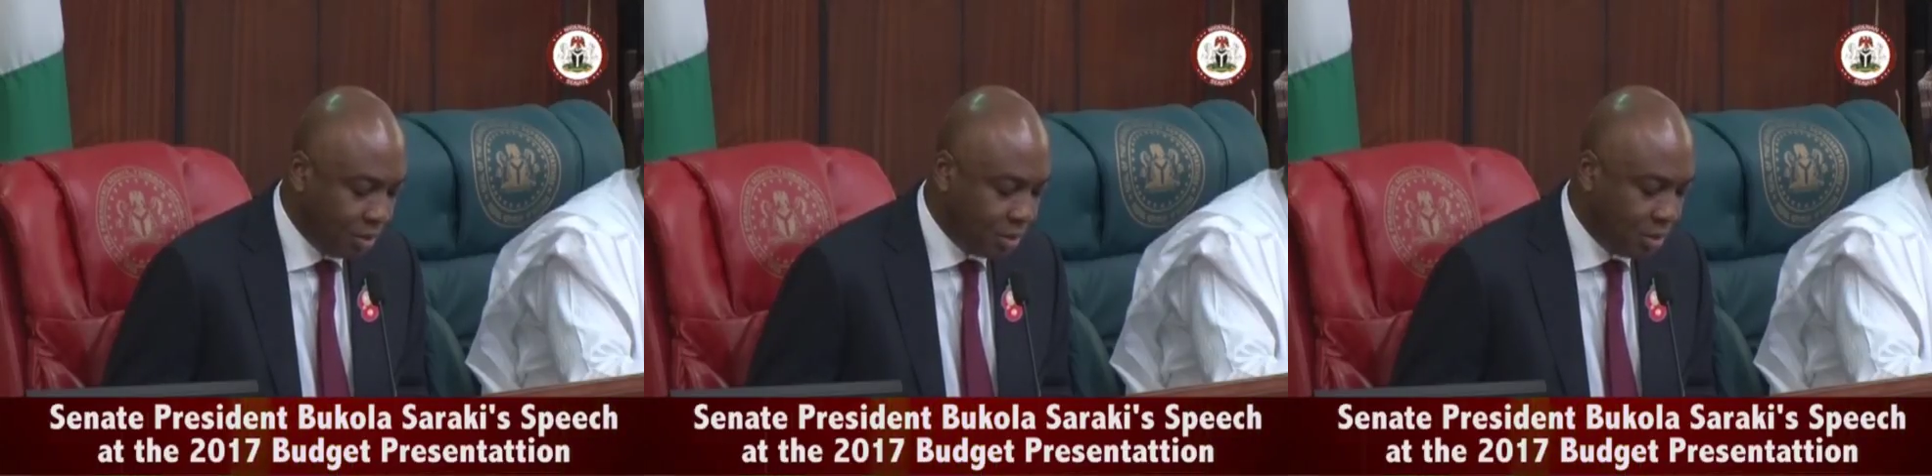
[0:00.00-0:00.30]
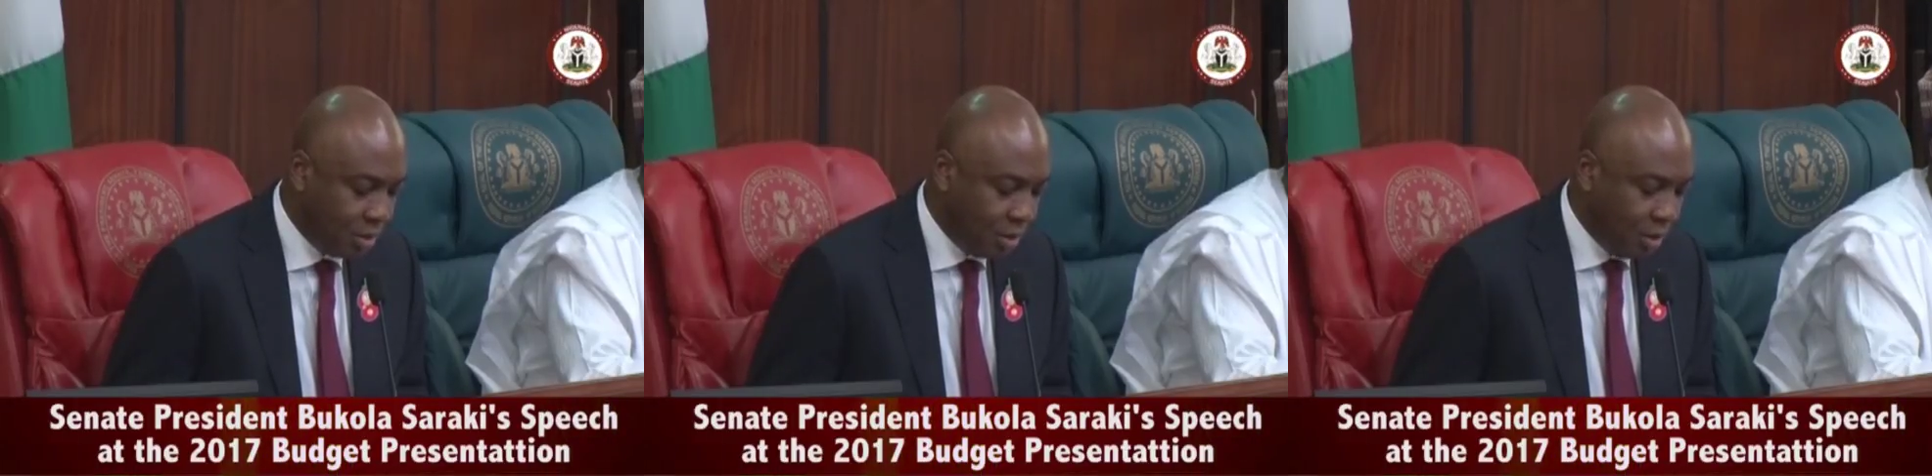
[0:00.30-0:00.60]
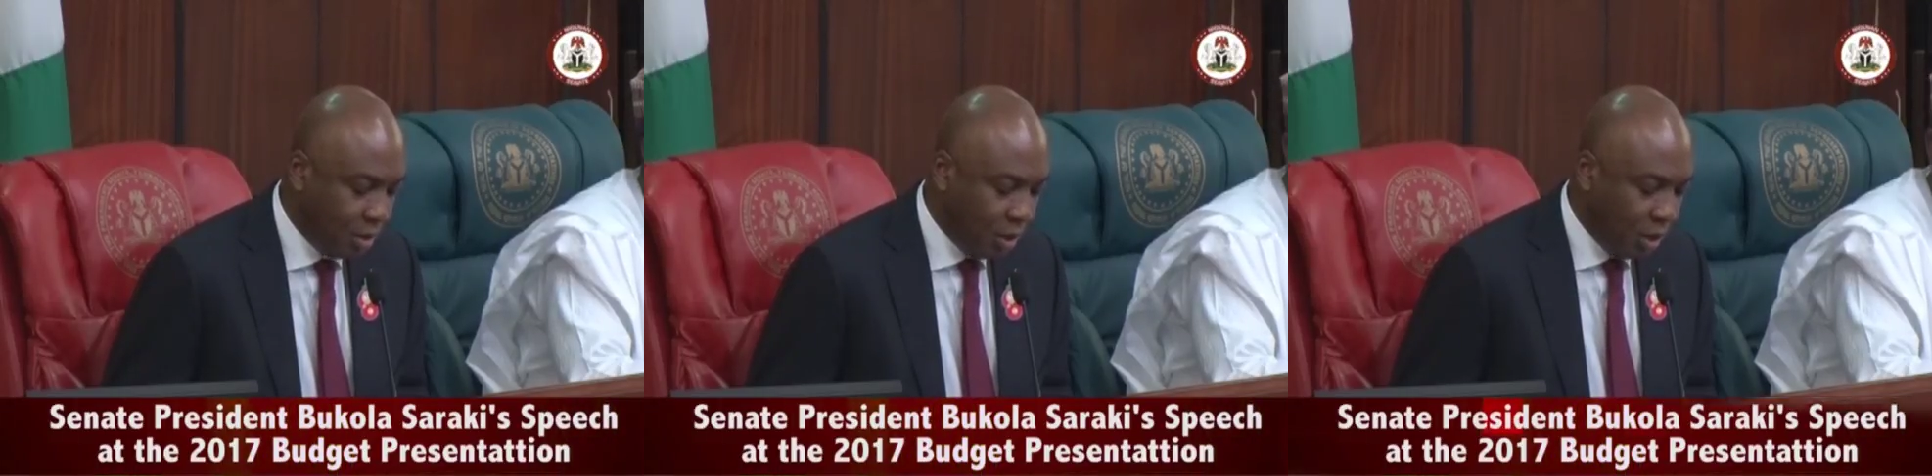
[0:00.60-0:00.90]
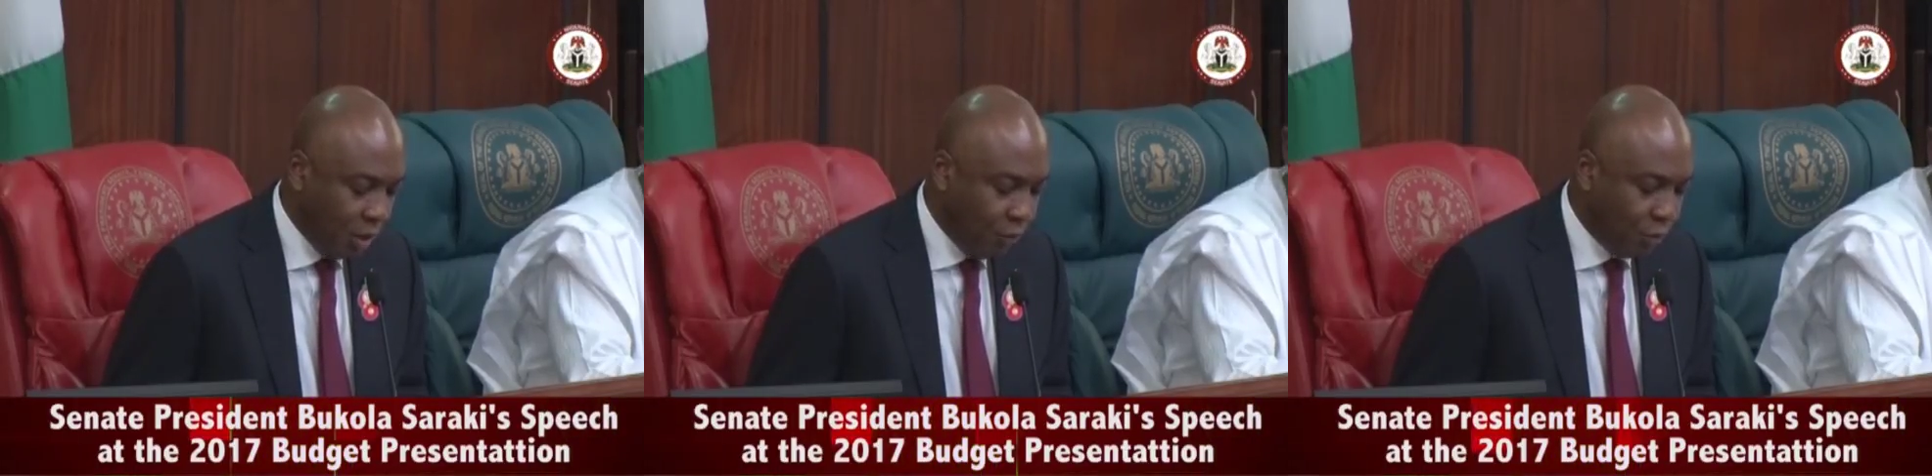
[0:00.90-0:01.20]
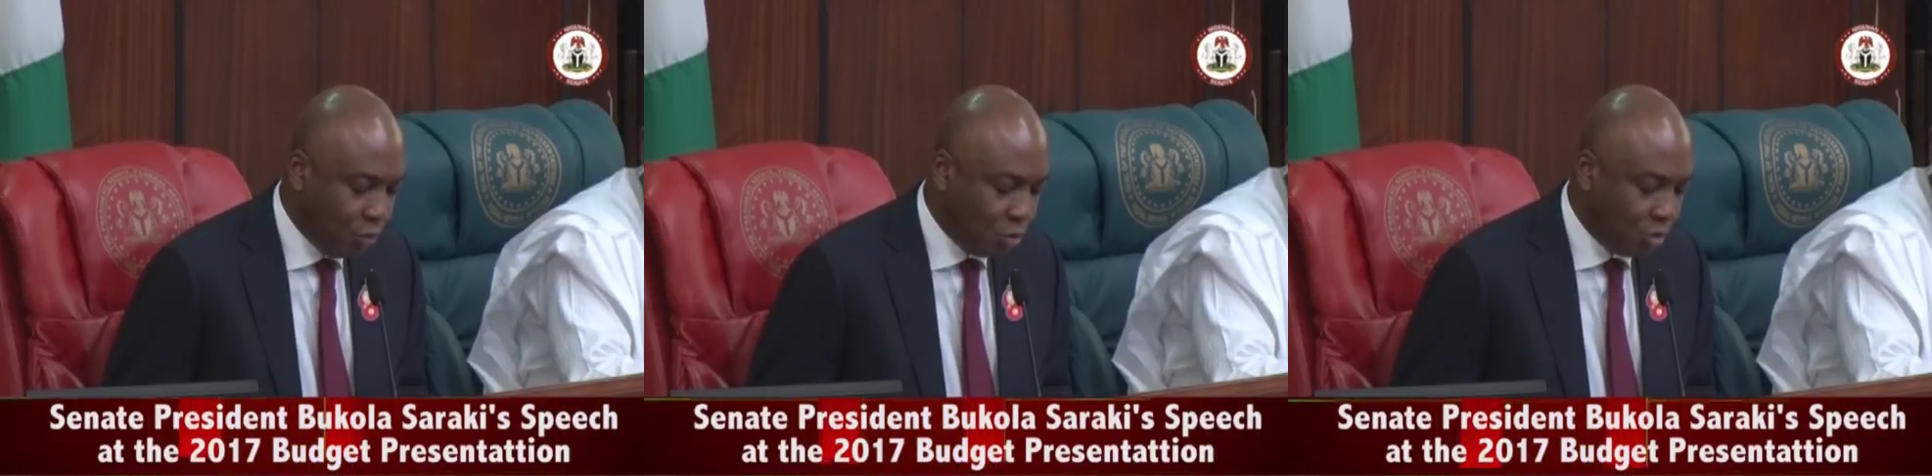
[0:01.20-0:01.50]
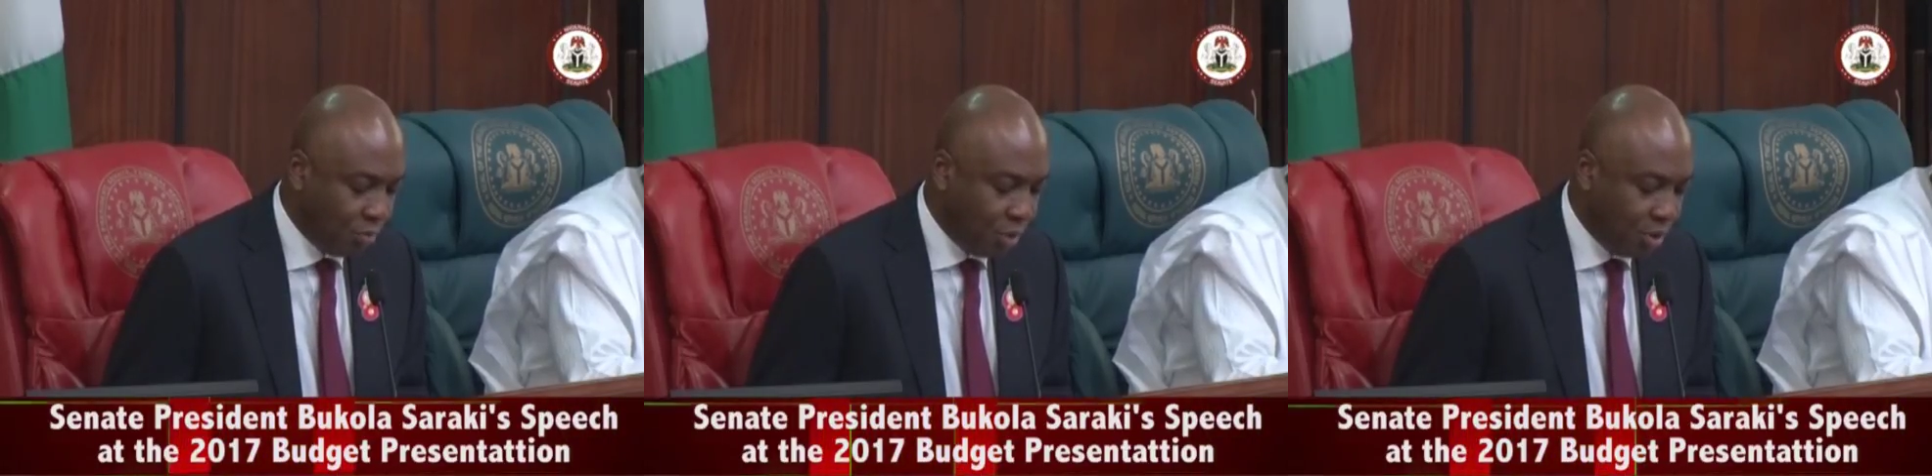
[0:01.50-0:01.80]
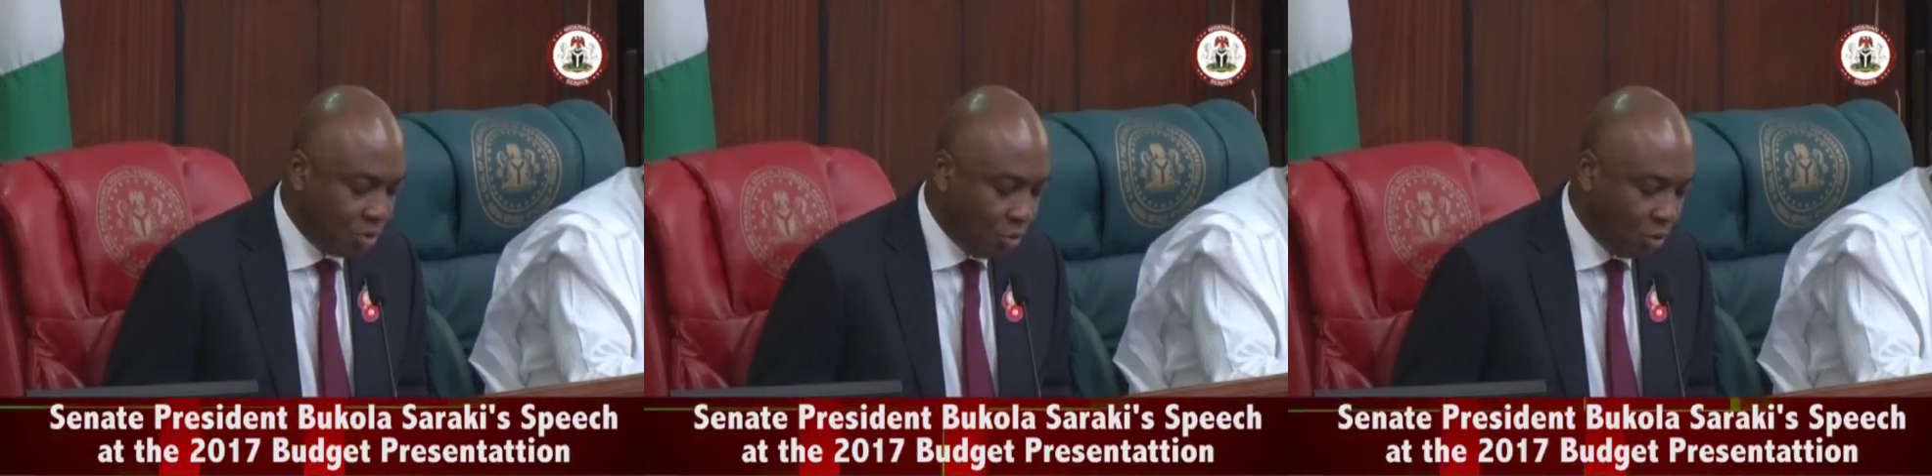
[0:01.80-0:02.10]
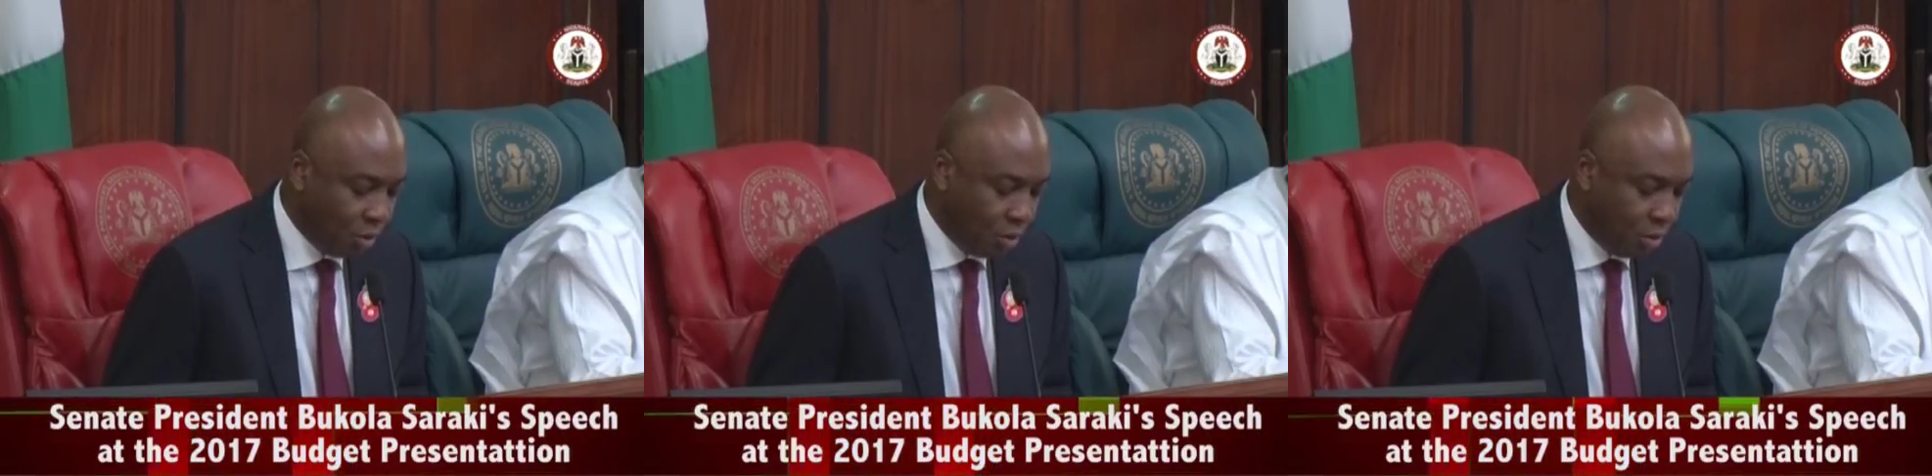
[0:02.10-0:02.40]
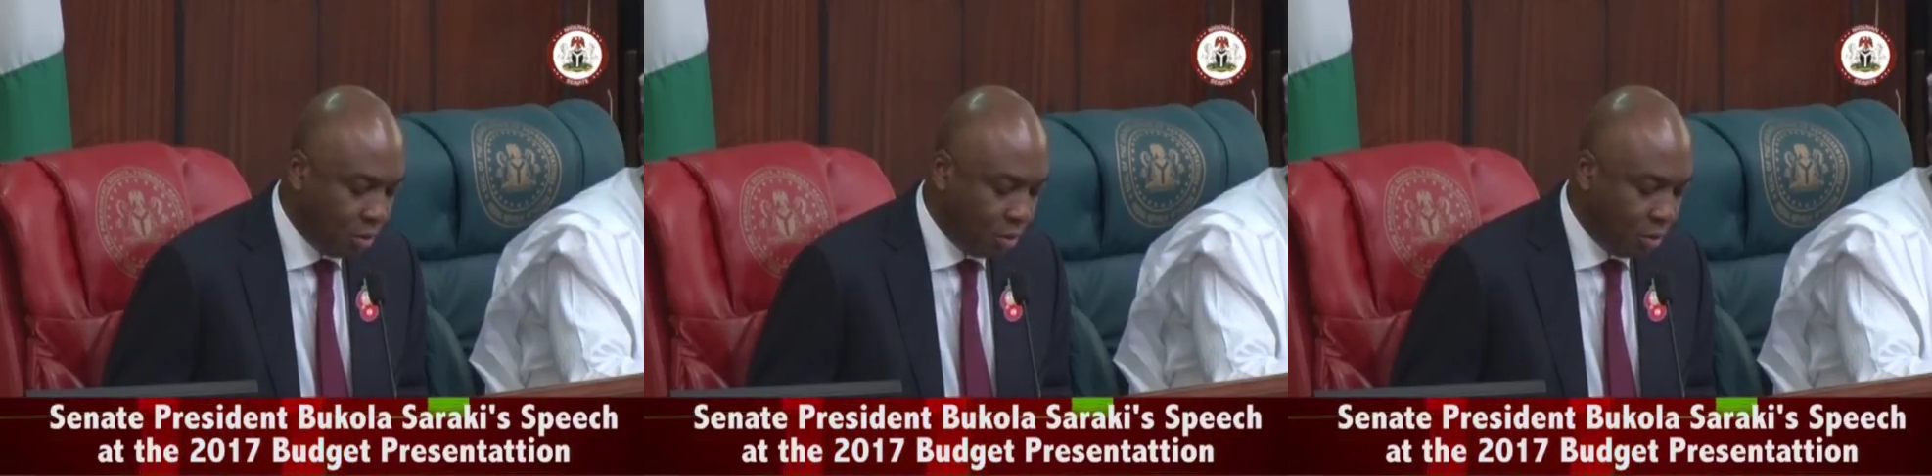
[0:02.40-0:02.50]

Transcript: us if we do some things wrong,